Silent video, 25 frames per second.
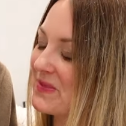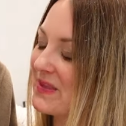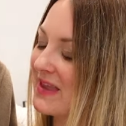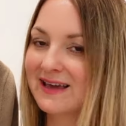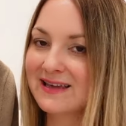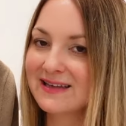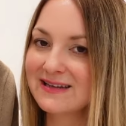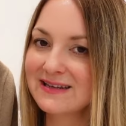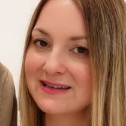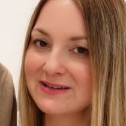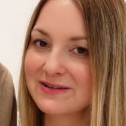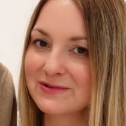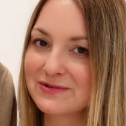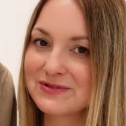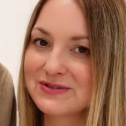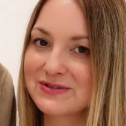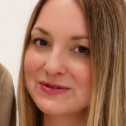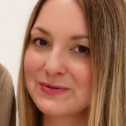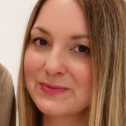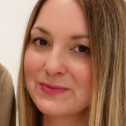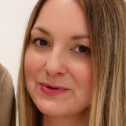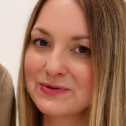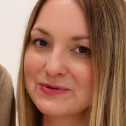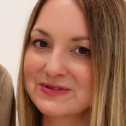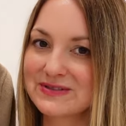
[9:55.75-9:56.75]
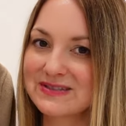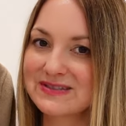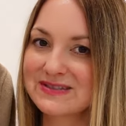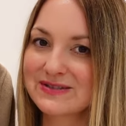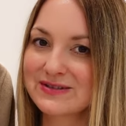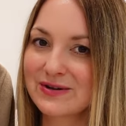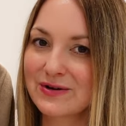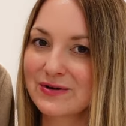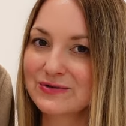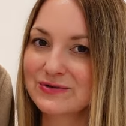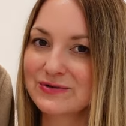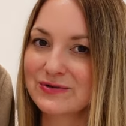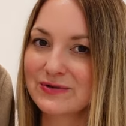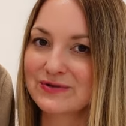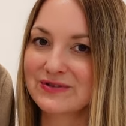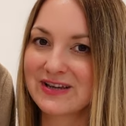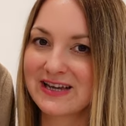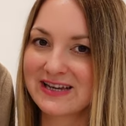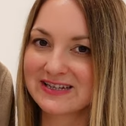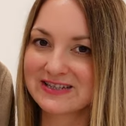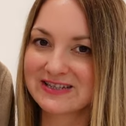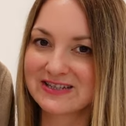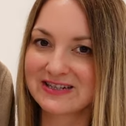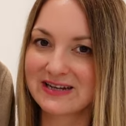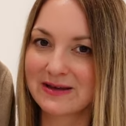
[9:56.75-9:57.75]
And I also bought this coat on
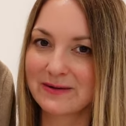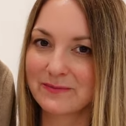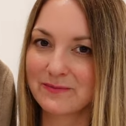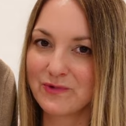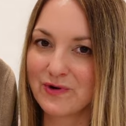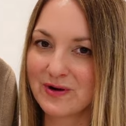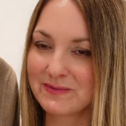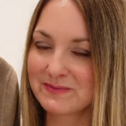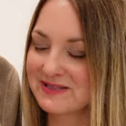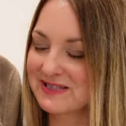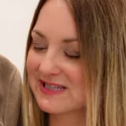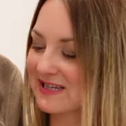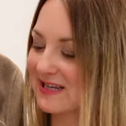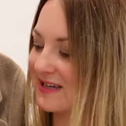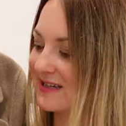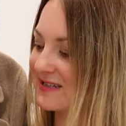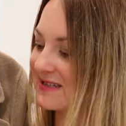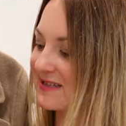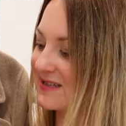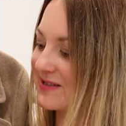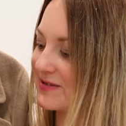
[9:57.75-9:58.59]
H&M website.